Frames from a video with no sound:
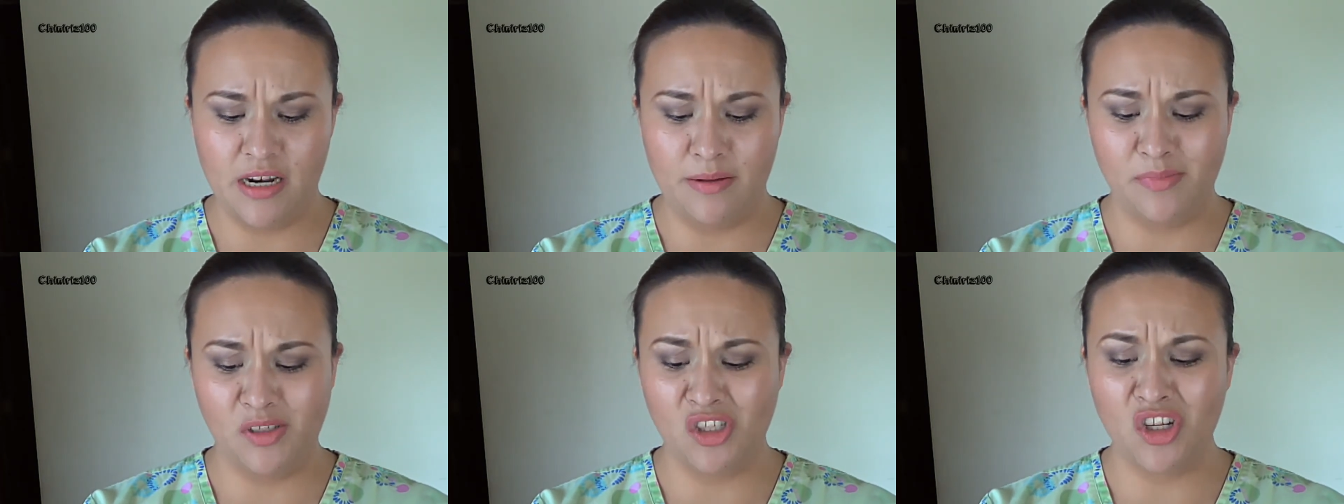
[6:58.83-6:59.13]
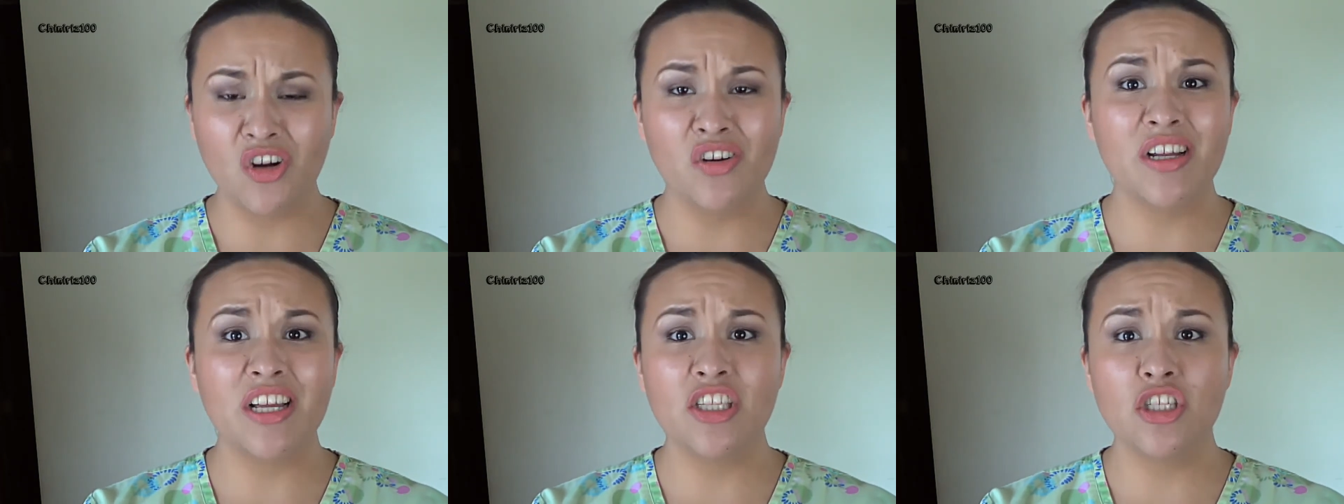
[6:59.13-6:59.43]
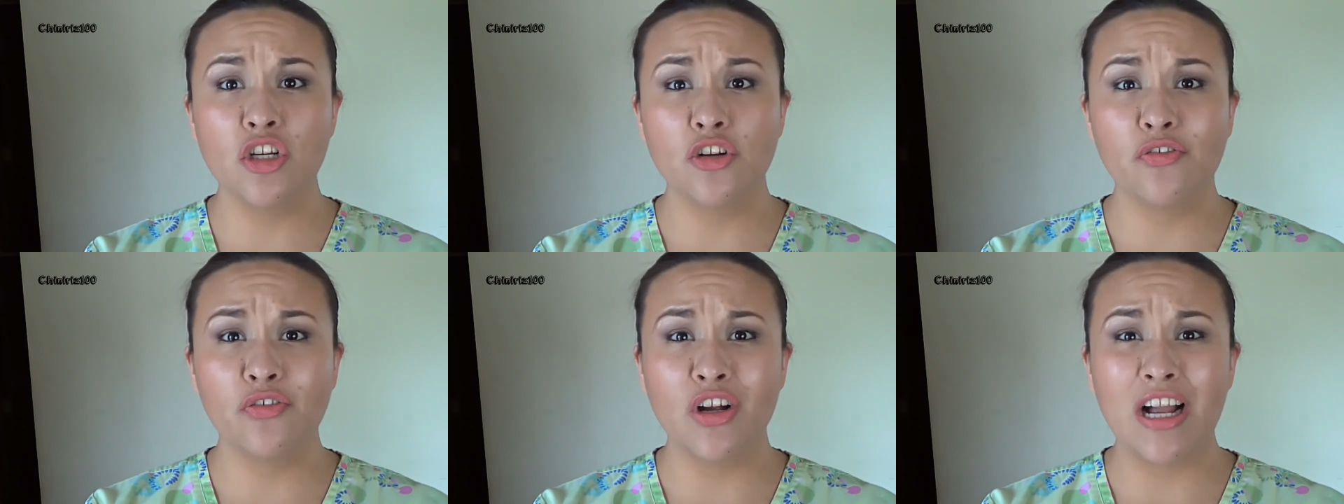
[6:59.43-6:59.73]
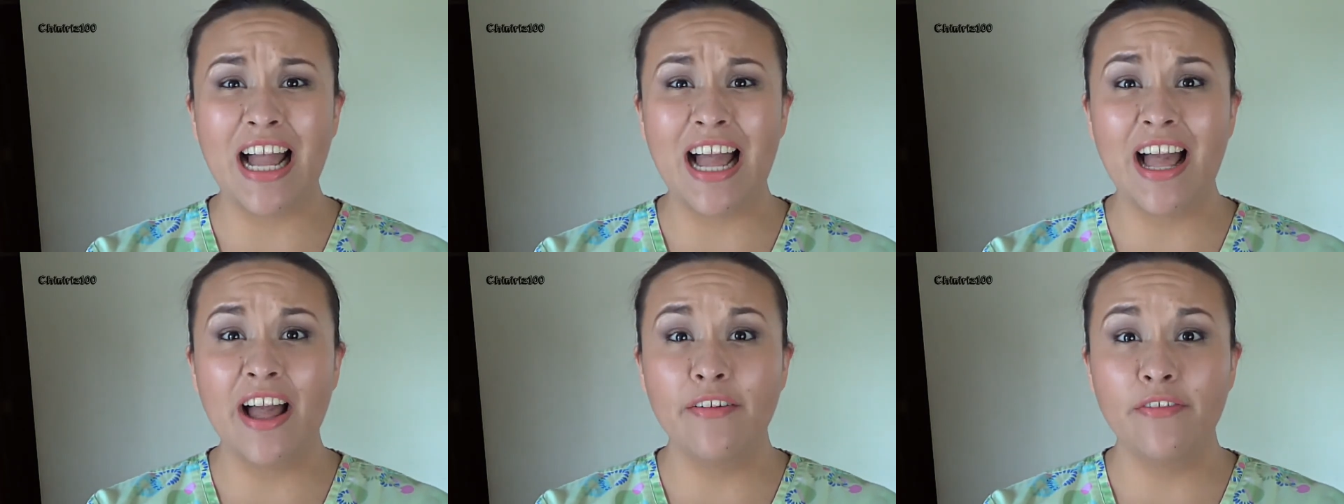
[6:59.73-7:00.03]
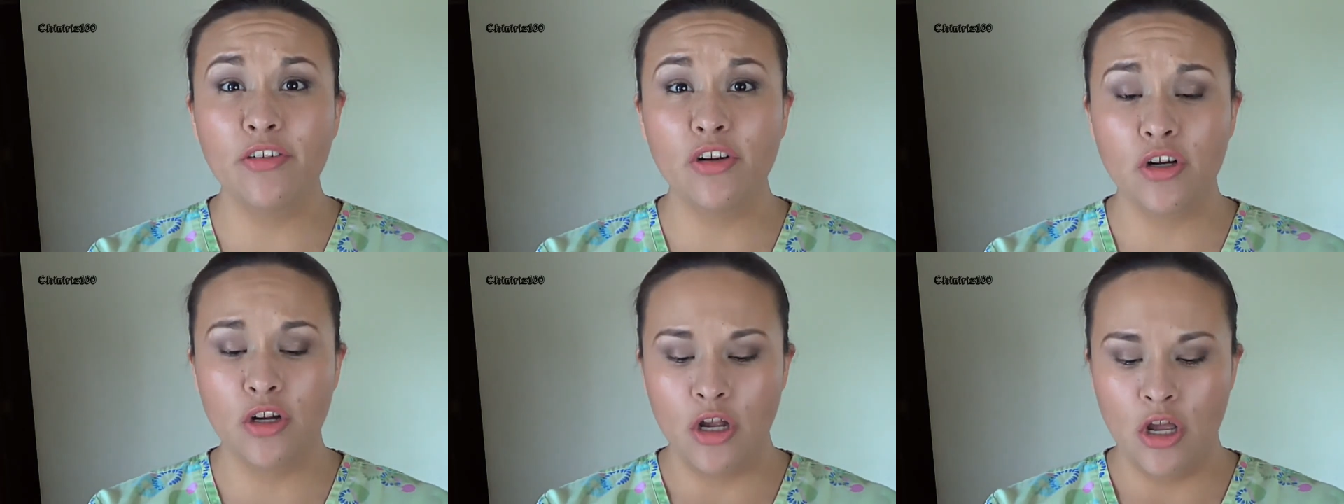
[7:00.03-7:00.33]
And I'm sorry I took
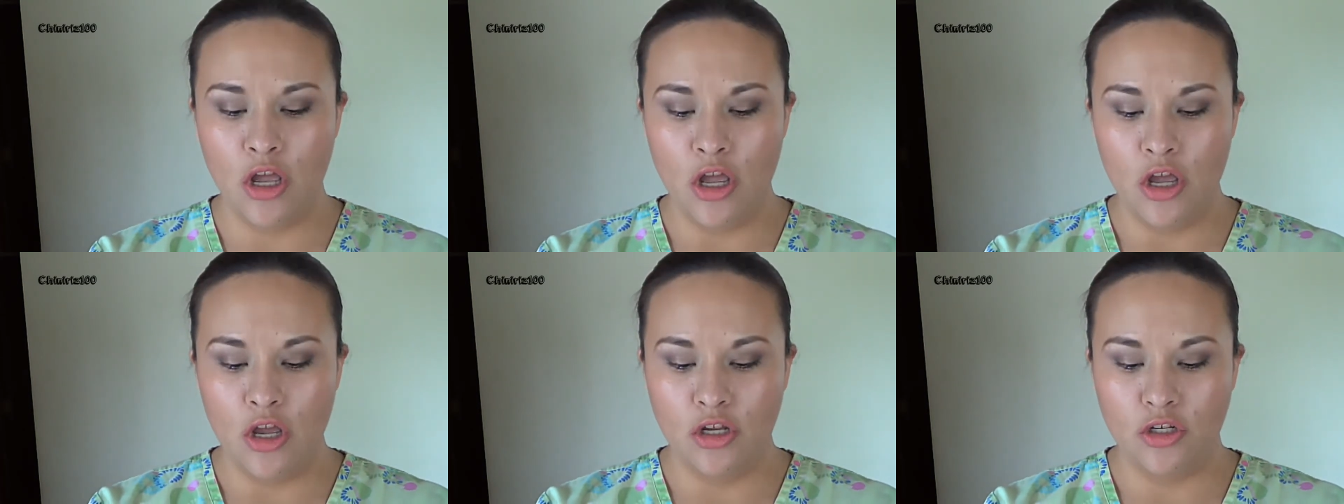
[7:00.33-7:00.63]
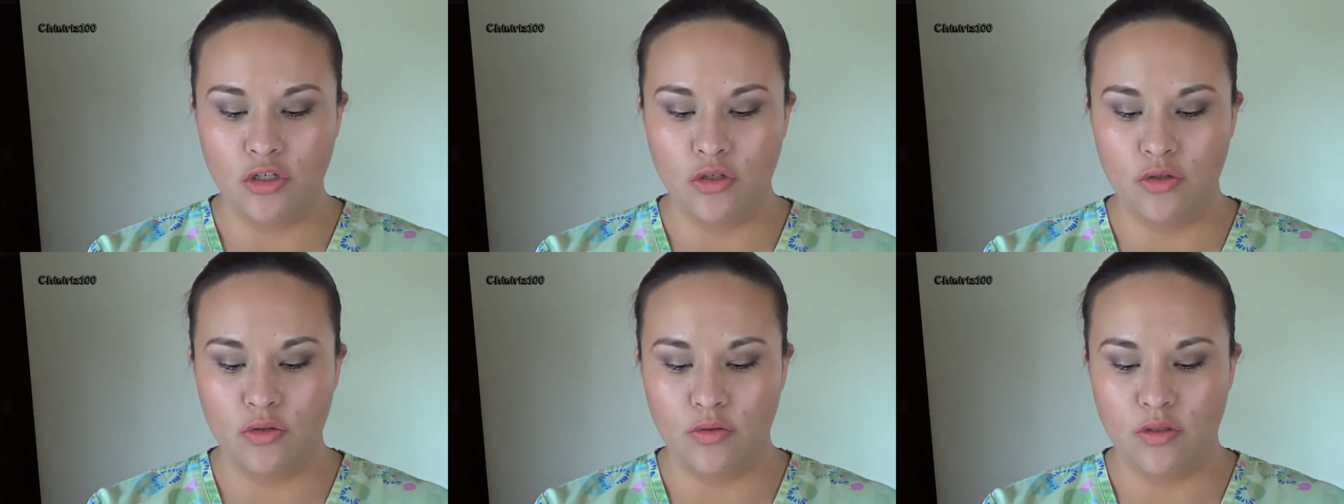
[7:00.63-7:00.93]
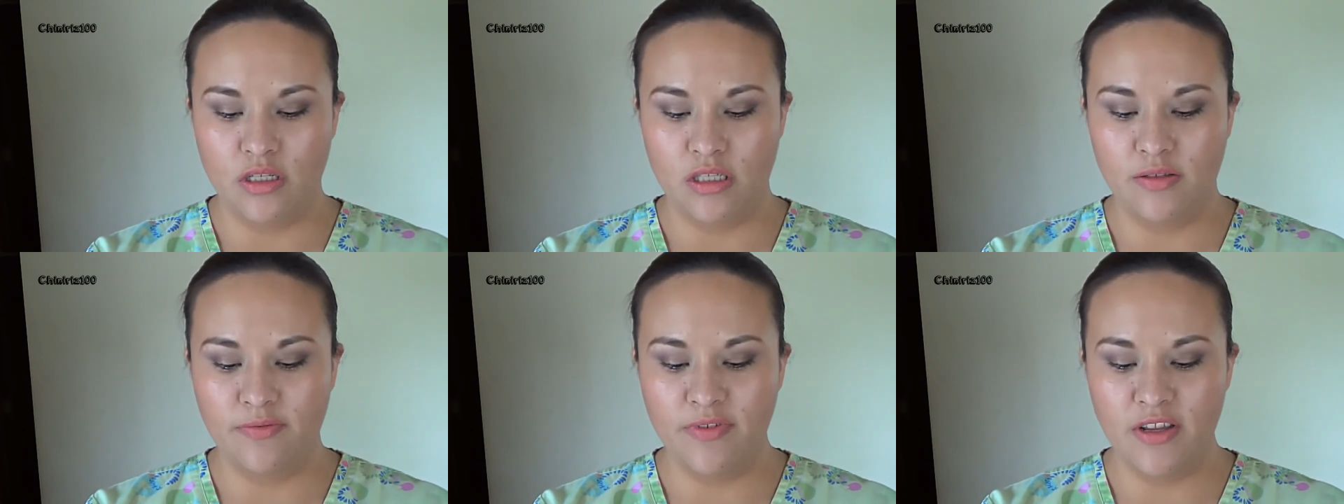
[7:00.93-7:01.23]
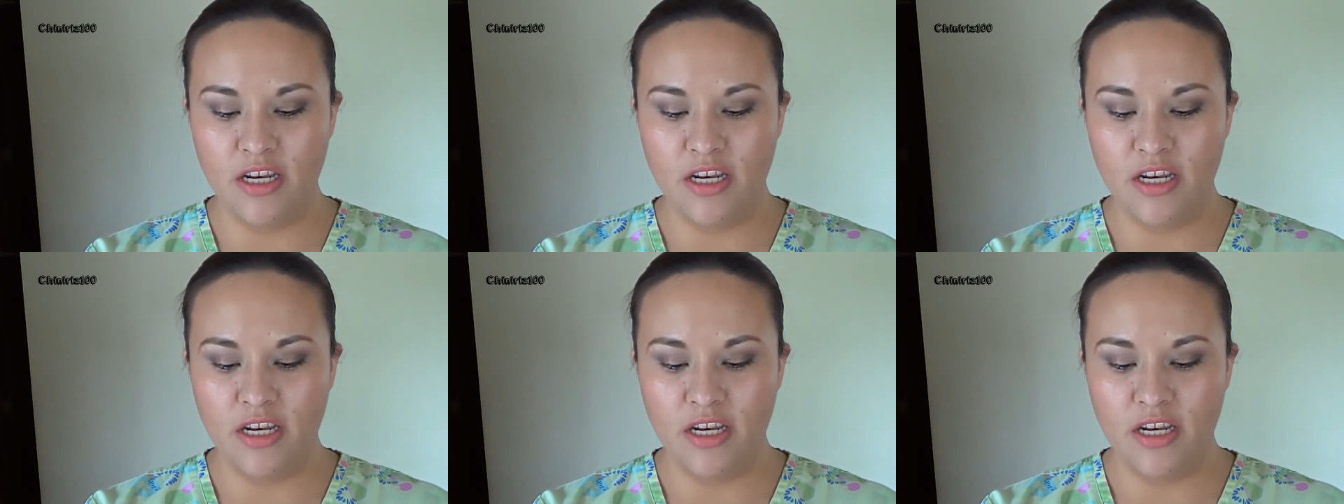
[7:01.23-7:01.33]
forever to do this